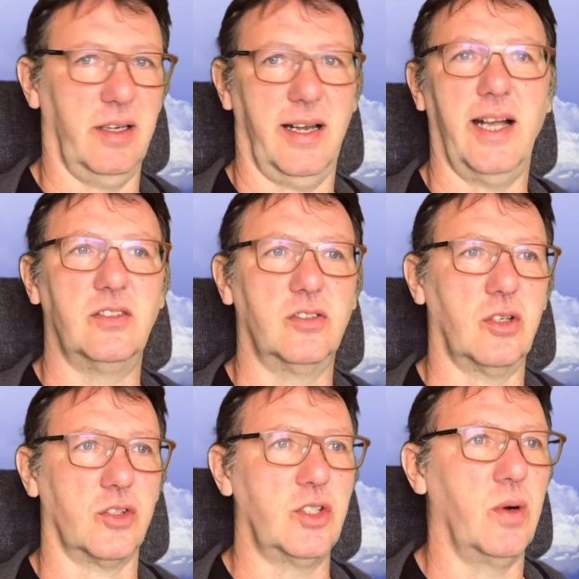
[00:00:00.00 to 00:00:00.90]
license
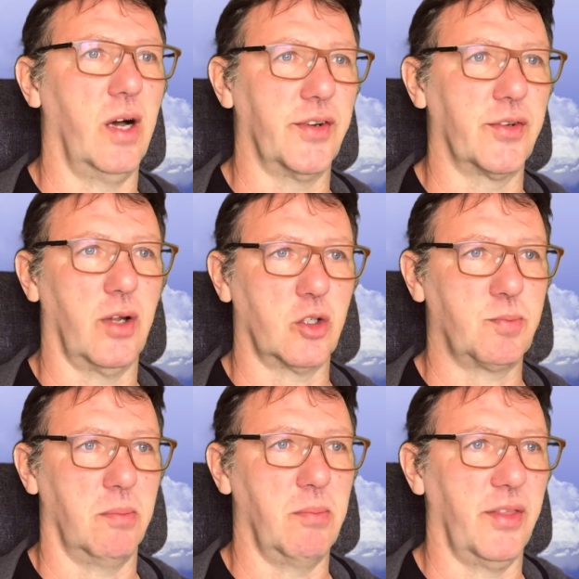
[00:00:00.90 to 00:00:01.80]
costs you $100
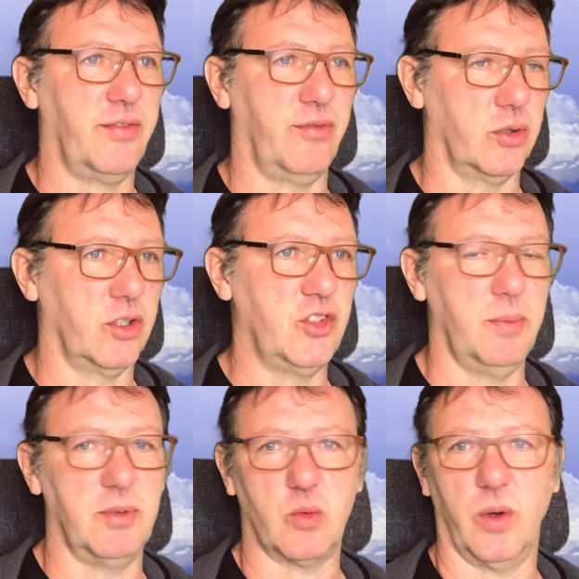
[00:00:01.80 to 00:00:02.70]
per month for the
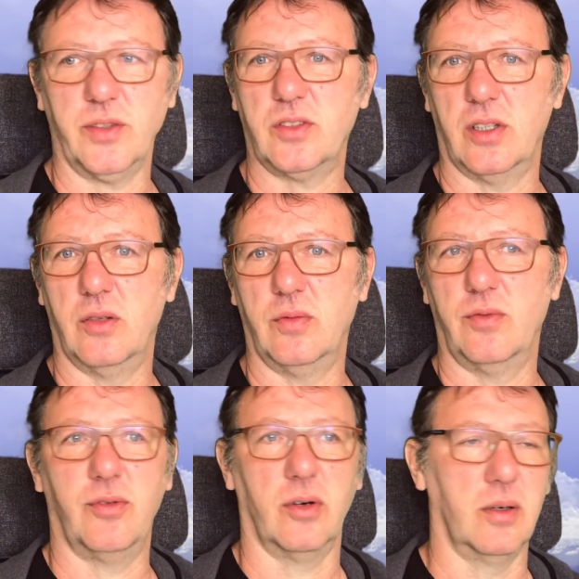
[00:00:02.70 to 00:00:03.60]
cheapest one, so
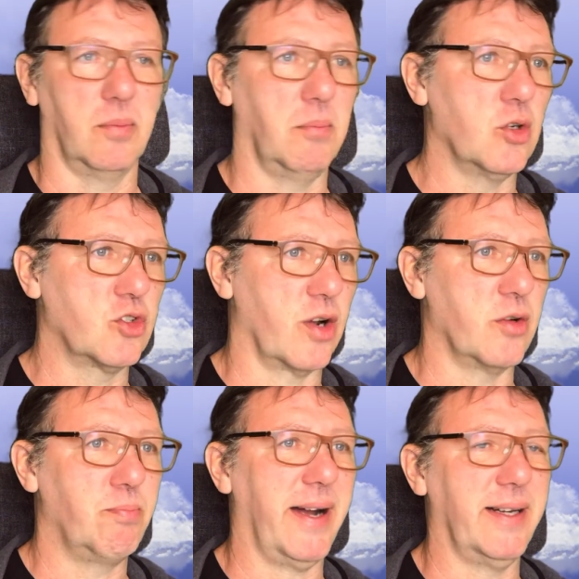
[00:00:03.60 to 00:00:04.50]
for most
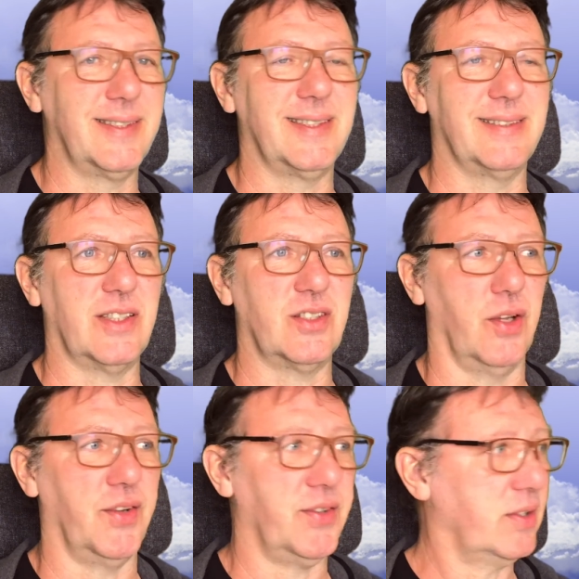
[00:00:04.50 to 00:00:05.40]
drone pilots that's
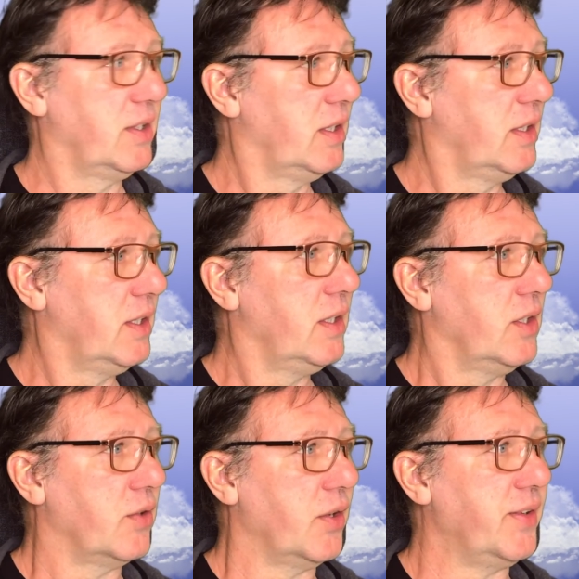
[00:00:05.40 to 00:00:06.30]
not
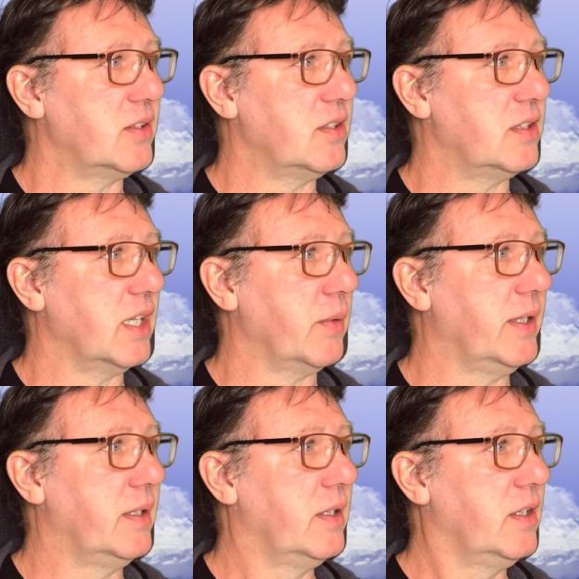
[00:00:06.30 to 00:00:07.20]
necessary.